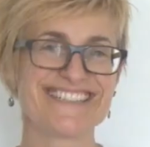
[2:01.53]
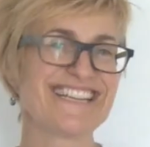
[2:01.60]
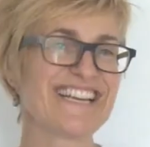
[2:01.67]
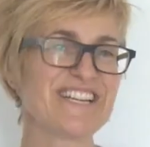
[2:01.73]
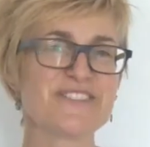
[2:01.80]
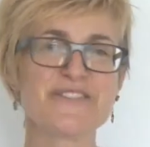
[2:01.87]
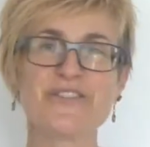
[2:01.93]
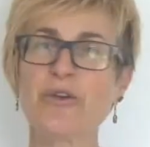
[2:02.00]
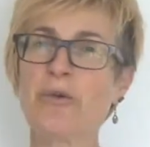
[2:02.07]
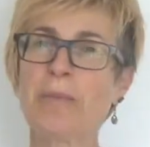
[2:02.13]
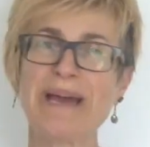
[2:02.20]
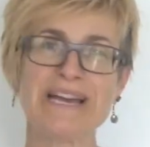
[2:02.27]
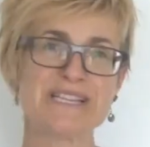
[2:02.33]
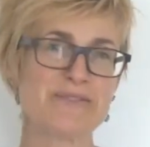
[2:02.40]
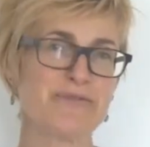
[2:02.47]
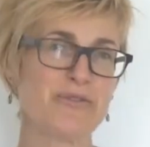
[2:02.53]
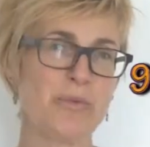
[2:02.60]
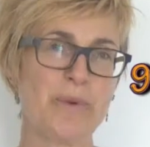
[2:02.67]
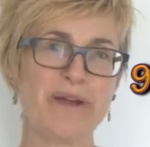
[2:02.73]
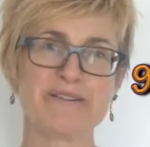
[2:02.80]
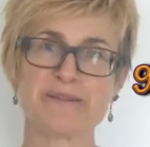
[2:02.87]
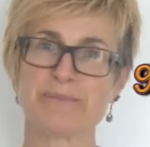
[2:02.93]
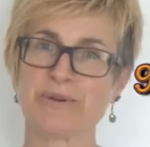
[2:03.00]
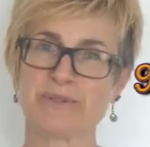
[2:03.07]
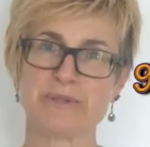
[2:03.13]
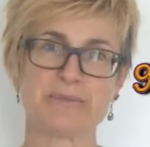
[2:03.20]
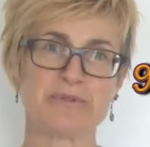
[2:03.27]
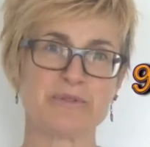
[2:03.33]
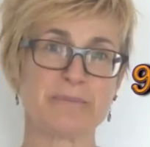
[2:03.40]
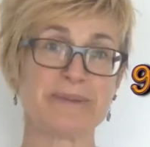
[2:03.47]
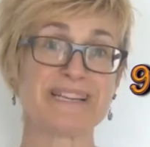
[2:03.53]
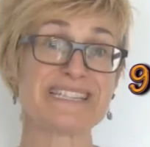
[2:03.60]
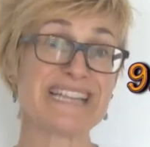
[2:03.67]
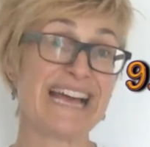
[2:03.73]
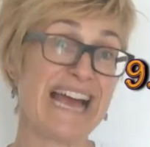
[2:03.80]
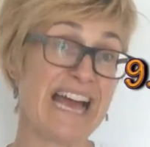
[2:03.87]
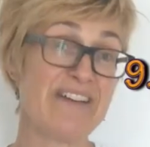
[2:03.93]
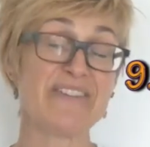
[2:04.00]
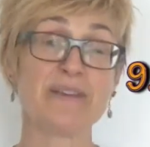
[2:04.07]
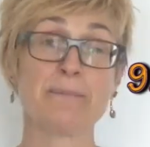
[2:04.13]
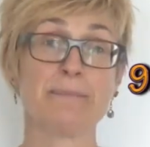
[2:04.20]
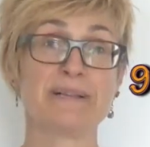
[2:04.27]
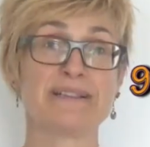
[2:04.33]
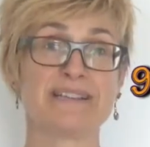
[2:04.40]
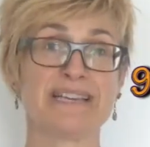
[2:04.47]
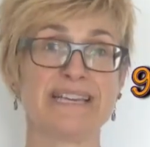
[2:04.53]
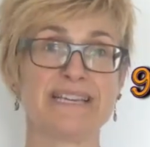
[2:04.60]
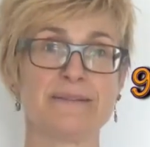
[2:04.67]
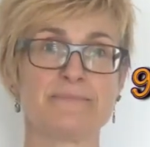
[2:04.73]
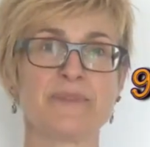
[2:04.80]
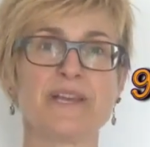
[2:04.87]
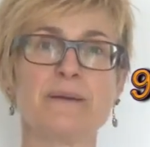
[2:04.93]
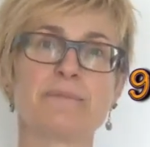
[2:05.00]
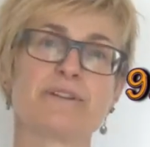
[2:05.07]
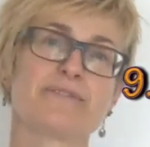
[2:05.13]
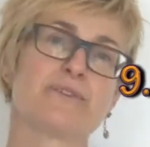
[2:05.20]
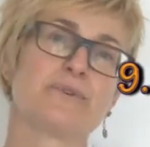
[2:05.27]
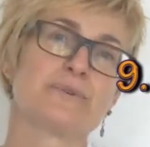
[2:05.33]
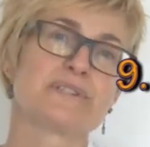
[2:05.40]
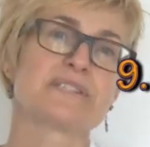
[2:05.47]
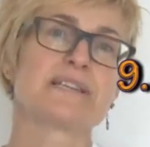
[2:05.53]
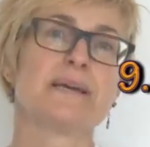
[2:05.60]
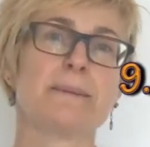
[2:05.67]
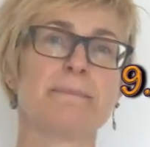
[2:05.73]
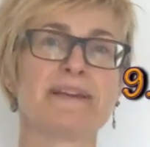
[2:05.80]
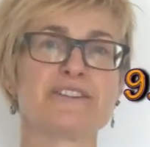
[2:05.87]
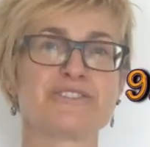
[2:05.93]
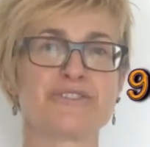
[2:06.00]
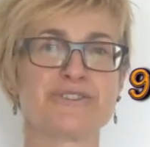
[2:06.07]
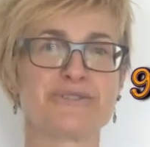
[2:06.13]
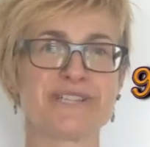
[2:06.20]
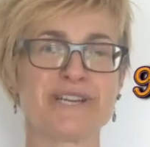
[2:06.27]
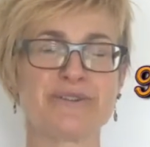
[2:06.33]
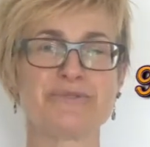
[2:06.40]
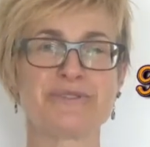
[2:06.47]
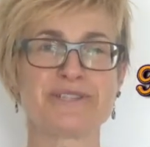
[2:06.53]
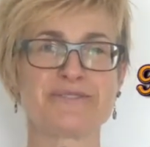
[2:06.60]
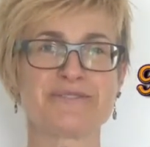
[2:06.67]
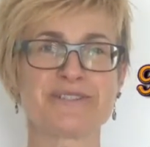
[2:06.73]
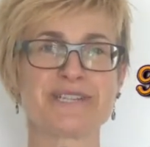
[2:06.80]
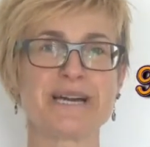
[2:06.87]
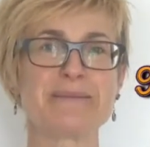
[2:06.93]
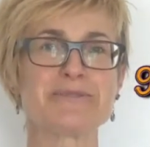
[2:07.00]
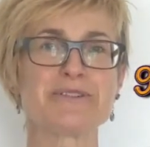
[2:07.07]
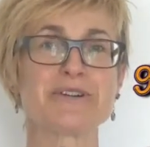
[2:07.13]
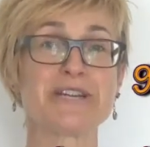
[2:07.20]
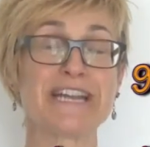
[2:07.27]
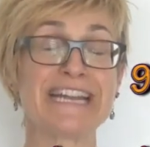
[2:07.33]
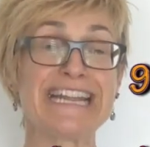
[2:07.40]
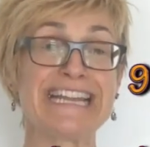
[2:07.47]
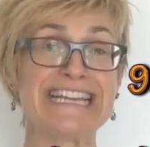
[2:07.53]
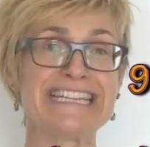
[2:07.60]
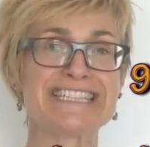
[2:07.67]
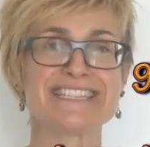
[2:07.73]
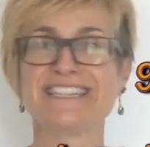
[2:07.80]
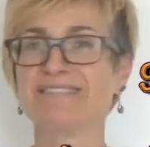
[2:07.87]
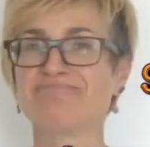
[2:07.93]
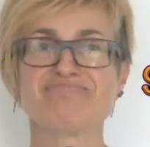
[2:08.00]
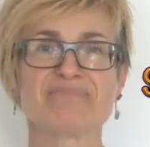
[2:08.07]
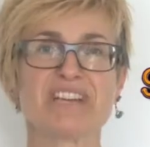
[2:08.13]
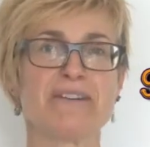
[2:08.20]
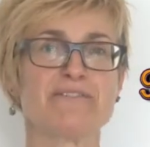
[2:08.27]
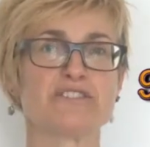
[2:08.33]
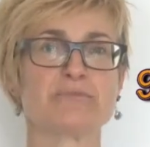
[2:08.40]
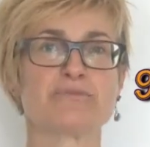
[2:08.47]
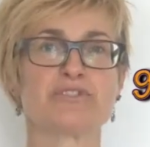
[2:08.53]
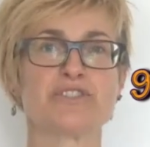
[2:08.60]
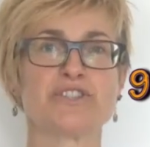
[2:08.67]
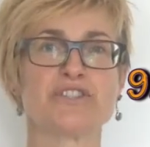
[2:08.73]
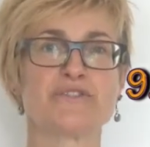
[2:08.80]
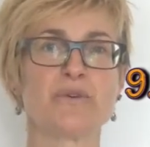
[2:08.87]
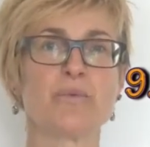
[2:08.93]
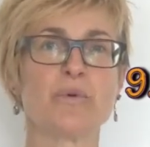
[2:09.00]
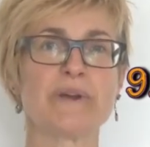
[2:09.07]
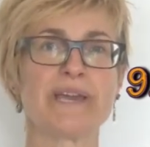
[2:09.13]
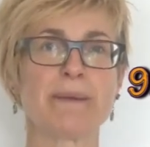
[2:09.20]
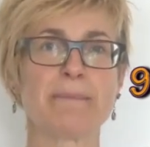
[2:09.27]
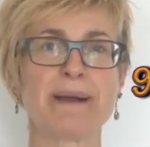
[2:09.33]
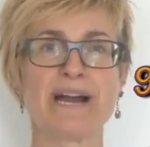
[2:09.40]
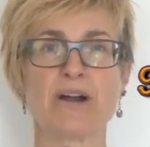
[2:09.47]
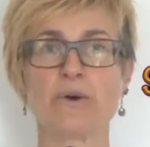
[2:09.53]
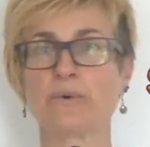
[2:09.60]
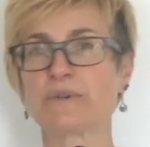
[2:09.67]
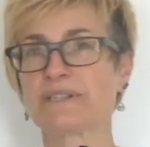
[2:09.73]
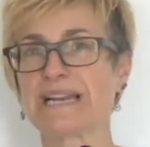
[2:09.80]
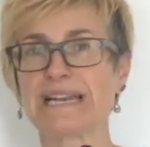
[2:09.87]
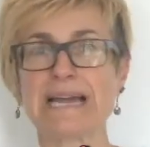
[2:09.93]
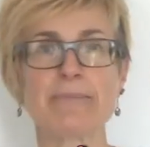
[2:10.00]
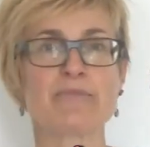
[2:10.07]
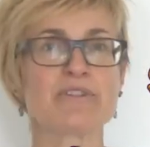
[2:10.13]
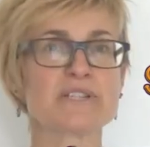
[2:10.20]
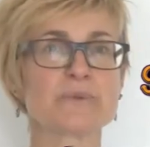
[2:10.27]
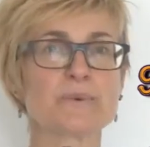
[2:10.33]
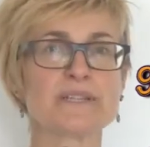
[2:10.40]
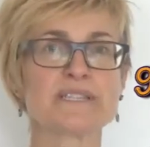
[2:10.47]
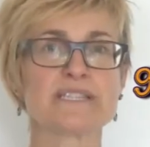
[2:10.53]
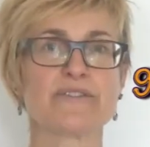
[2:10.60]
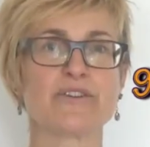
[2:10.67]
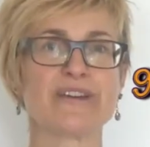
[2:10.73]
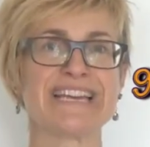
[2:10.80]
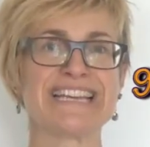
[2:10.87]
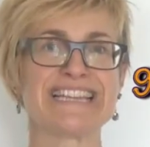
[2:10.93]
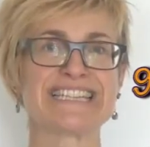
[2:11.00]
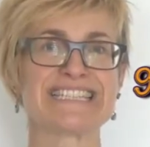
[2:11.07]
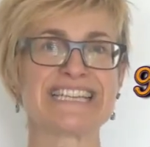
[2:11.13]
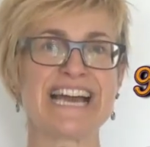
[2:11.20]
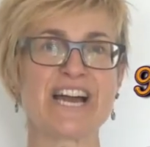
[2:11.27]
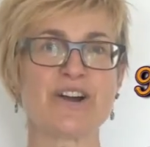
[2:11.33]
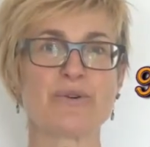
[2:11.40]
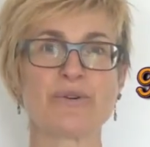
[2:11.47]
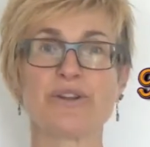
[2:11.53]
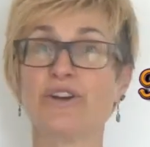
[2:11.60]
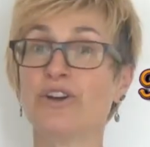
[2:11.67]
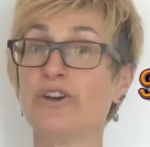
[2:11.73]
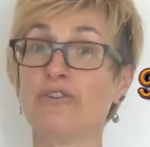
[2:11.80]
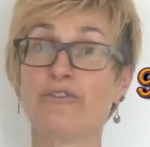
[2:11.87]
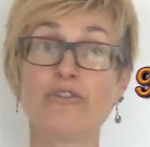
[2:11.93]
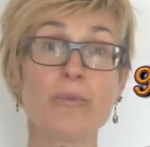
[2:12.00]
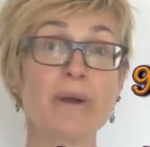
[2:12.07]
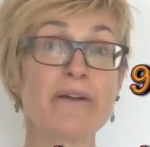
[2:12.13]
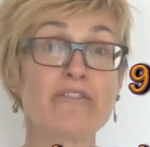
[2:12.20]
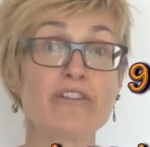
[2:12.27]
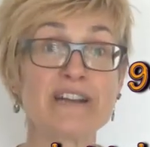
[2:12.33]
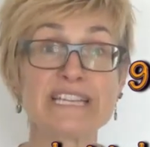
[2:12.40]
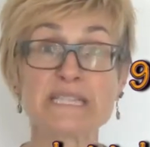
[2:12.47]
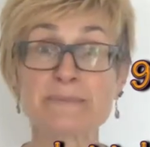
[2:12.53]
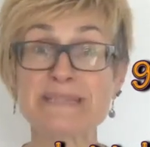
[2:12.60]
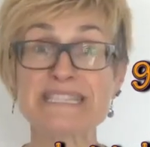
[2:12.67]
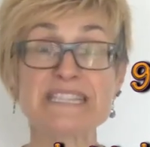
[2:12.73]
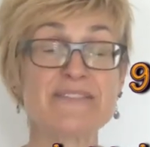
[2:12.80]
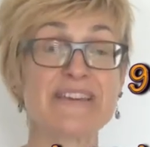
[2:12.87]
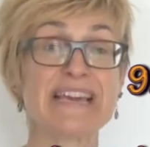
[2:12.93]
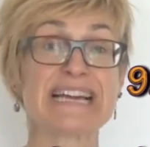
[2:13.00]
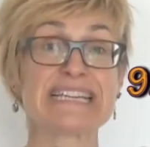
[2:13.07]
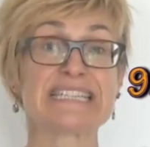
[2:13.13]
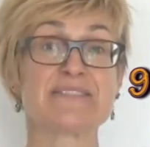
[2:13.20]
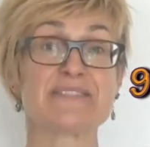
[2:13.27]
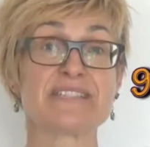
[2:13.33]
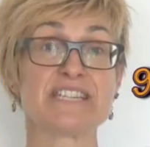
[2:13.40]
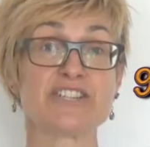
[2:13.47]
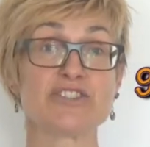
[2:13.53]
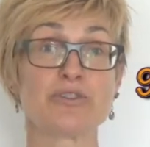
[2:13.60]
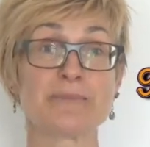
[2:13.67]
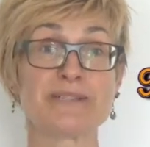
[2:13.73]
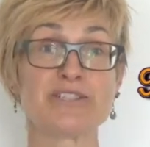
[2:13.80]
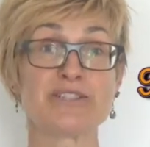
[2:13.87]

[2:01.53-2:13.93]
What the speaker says: Take as few pairs of footwear as possible because they're heavy and bulky, but of course make sure you take all the different types you're going to need. Comfortable shoes for walking about, glamorous ones if you're hitting the town, footwear for any specific activities you'll be